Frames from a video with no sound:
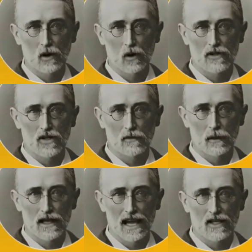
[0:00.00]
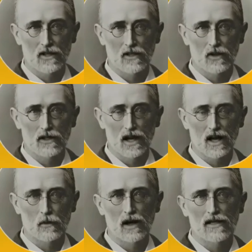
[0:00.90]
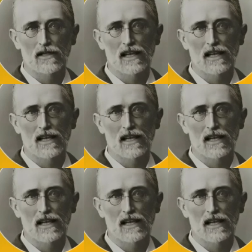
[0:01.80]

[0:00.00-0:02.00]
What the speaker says: and also my lectures on Galois